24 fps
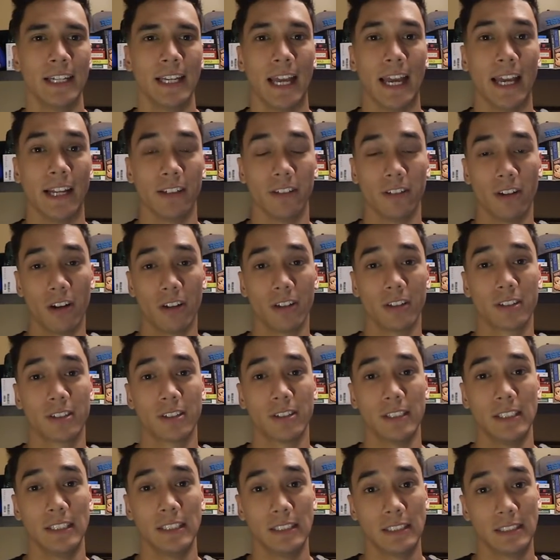And
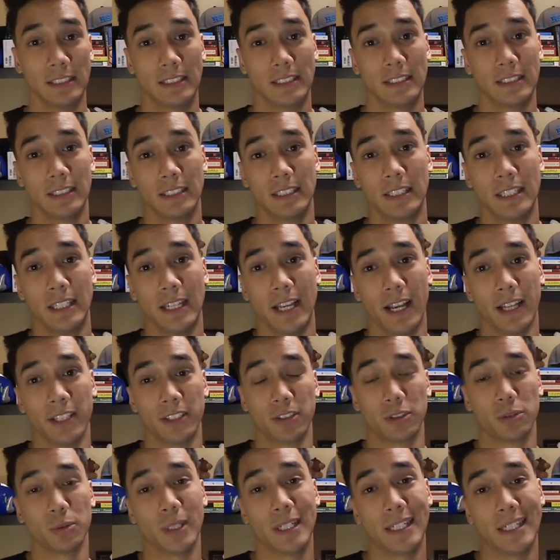honestly, as
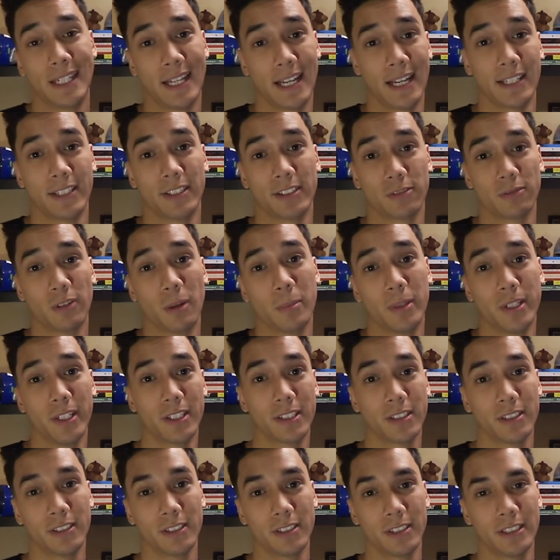great as
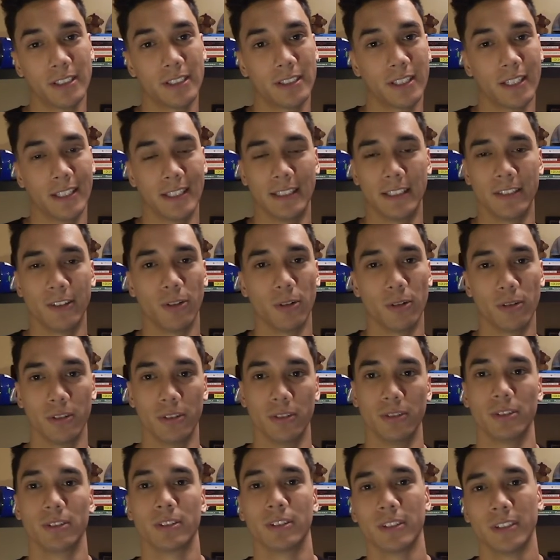reminiscences and all
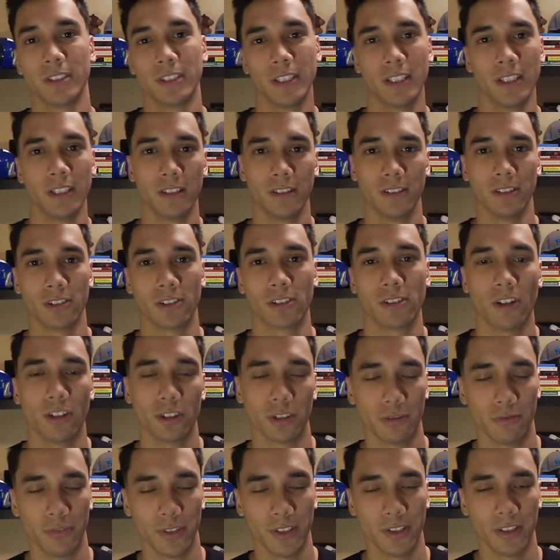those
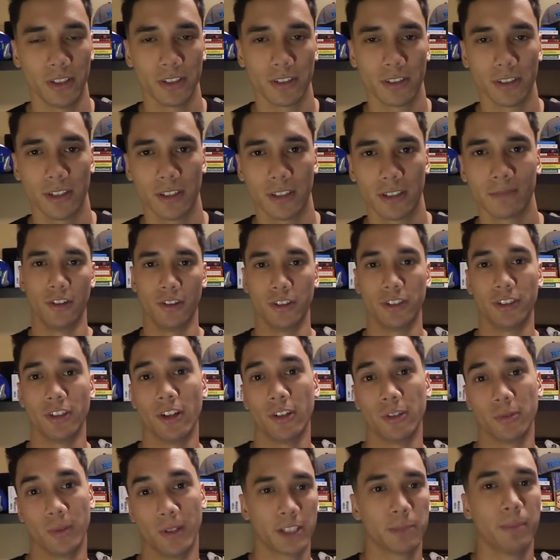nostalgia feelings are, they're
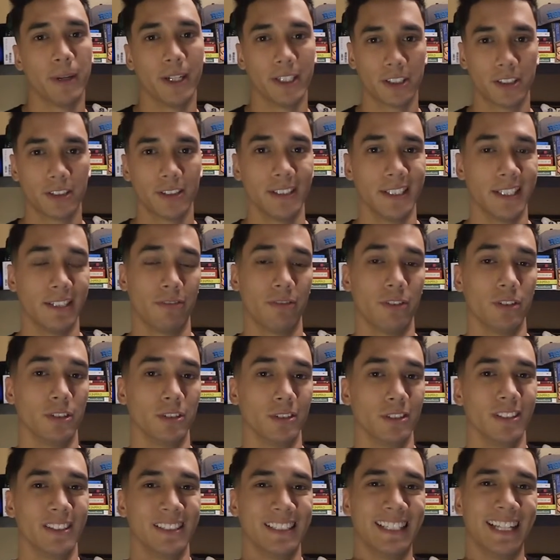done with, especially if
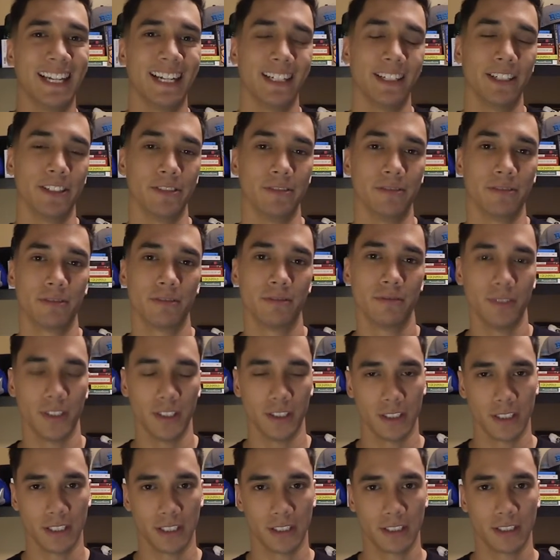they're negative
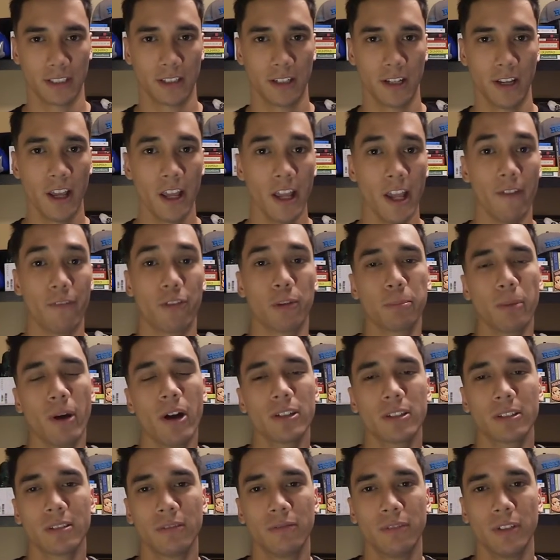feelings. If they're
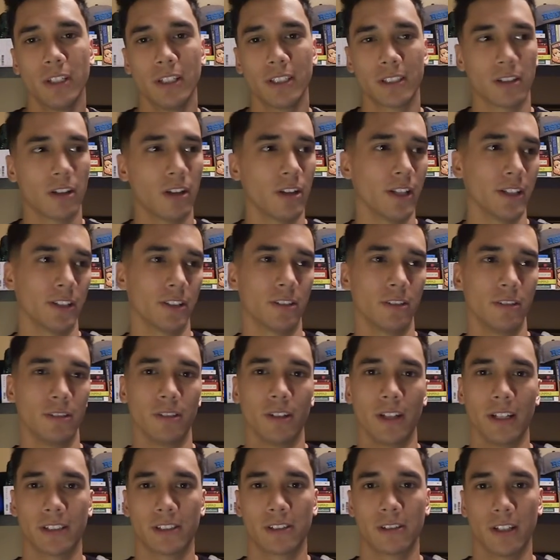positive feelings, oh,
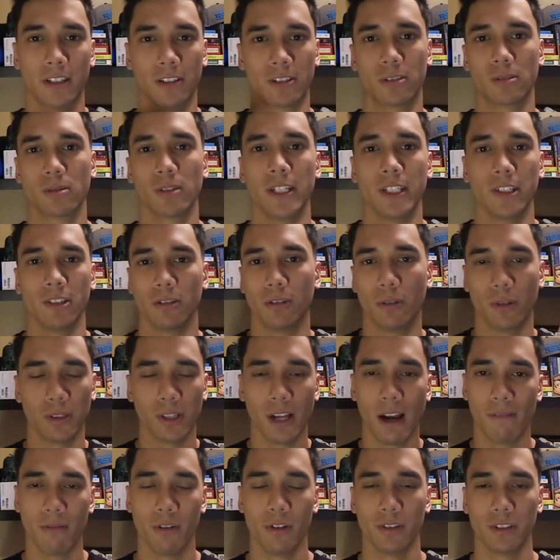that's great. You'll always
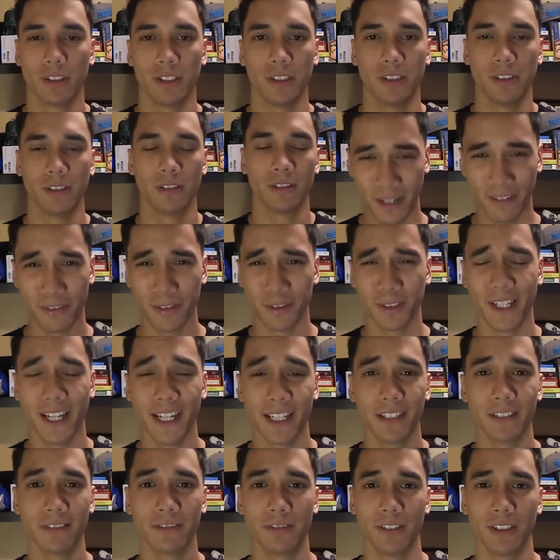have those in you. But if they're
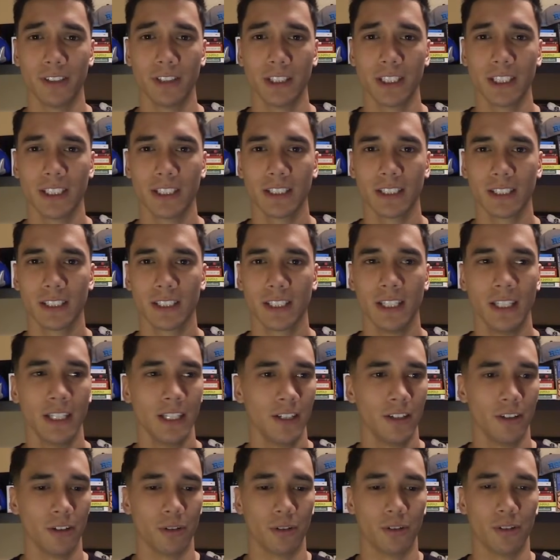negative feelings,
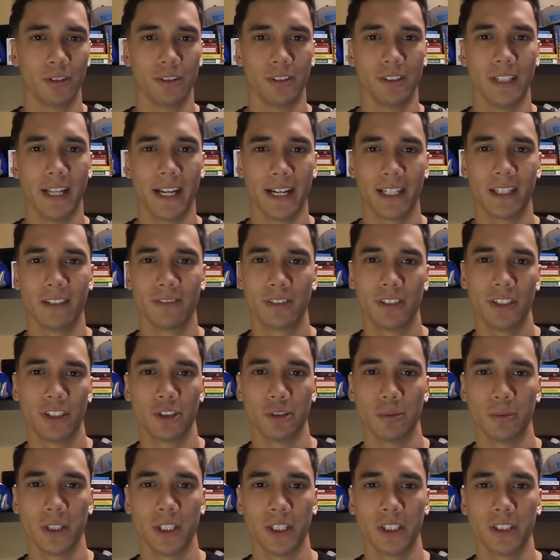or they're negative
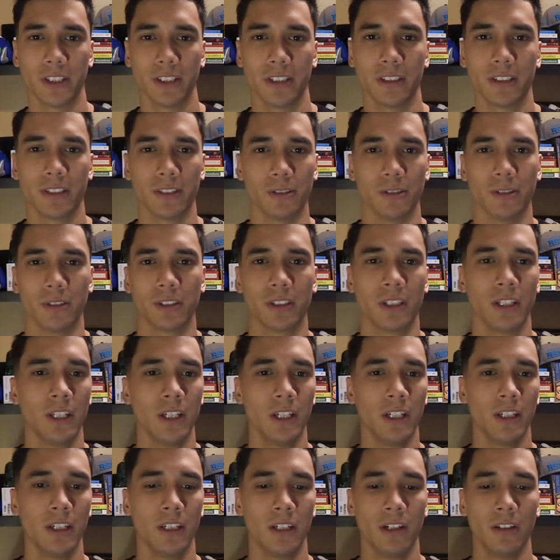situations, or
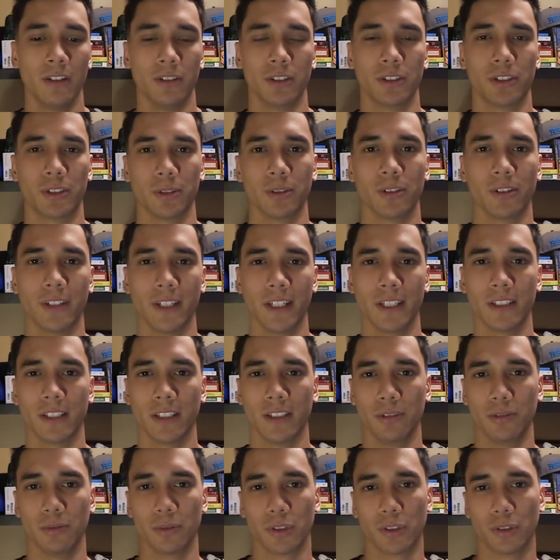there's certain things that
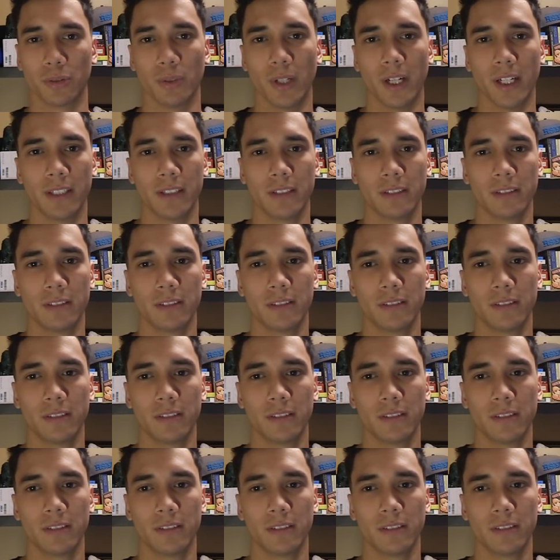you regret,